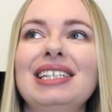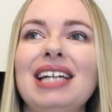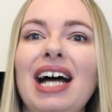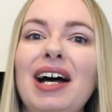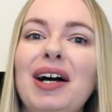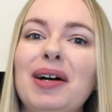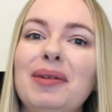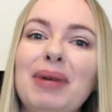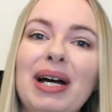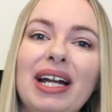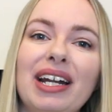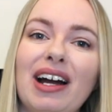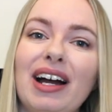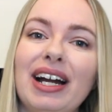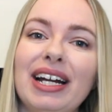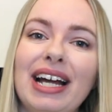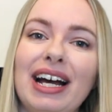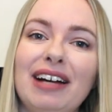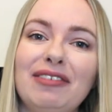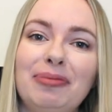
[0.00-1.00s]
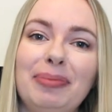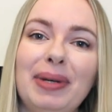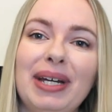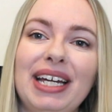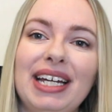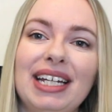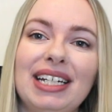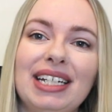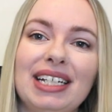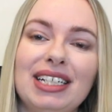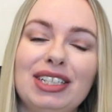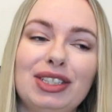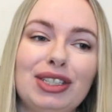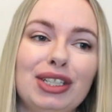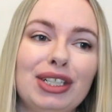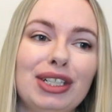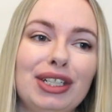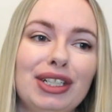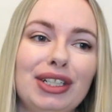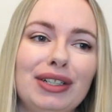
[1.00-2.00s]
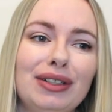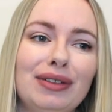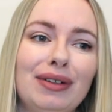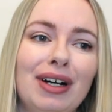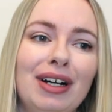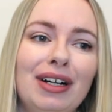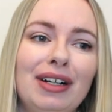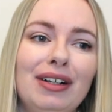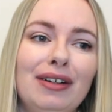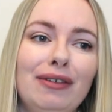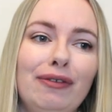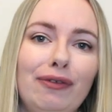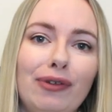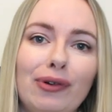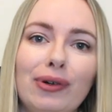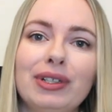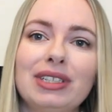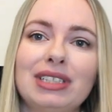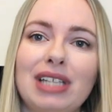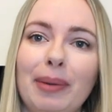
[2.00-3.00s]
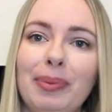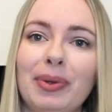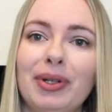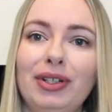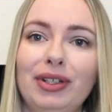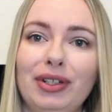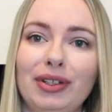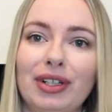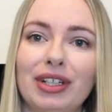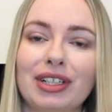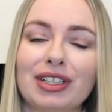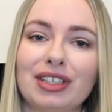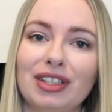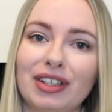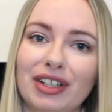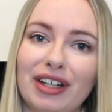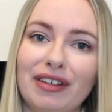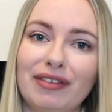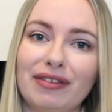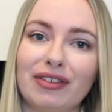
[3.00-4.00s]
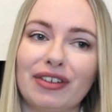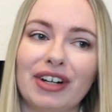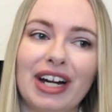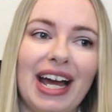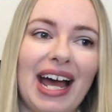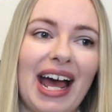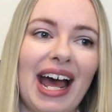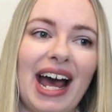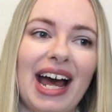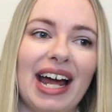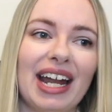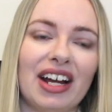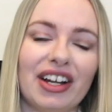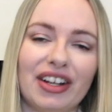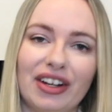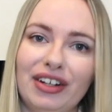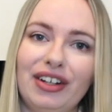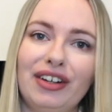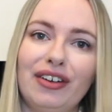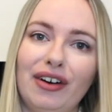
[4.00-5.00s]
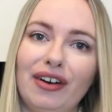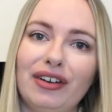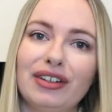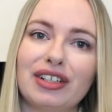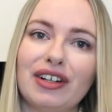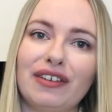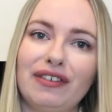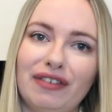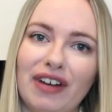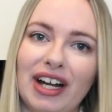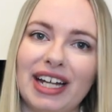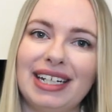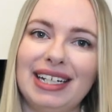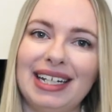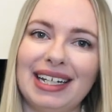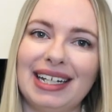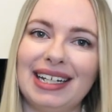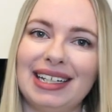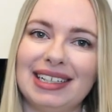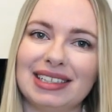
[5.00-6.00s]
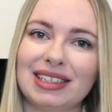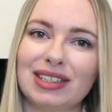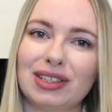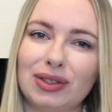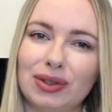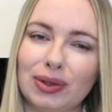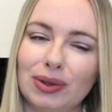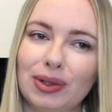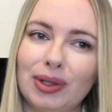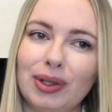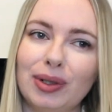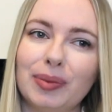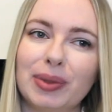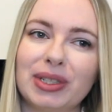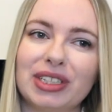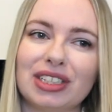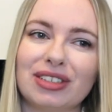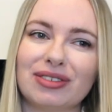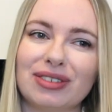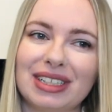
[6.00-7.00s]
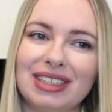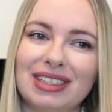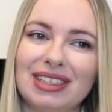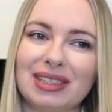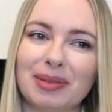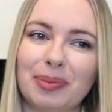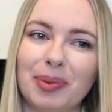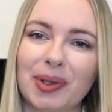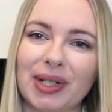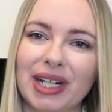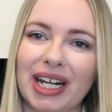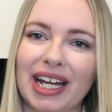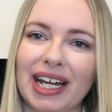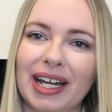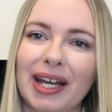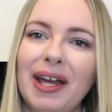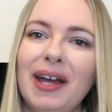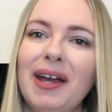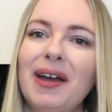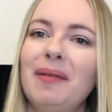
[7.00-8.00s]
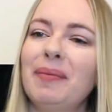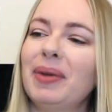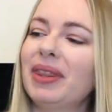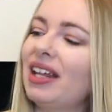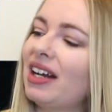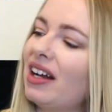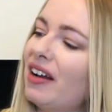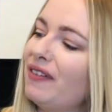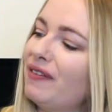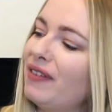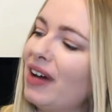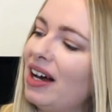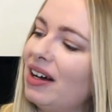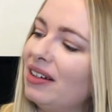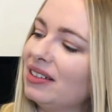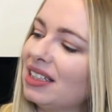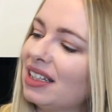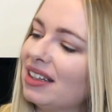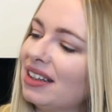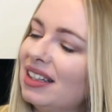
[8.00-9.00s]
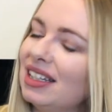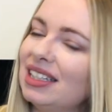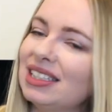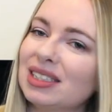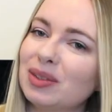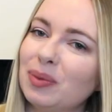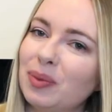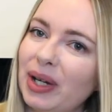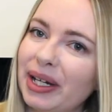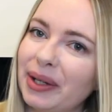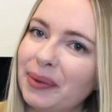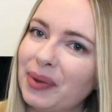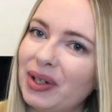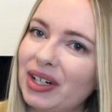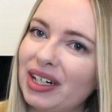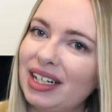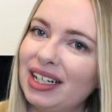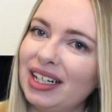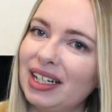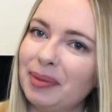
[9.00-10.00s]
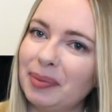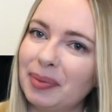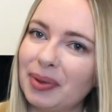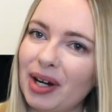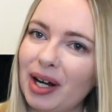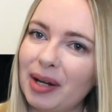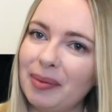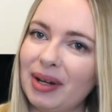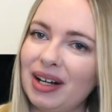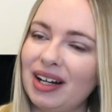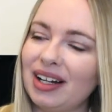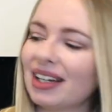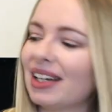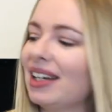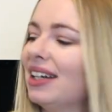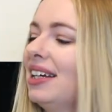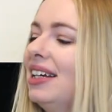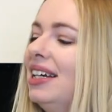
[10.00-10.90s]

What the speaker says: And I have been to 4 separate New Looks looking for it and I cannot find it in store, which is really disappointing. But then I found this white one in Primark.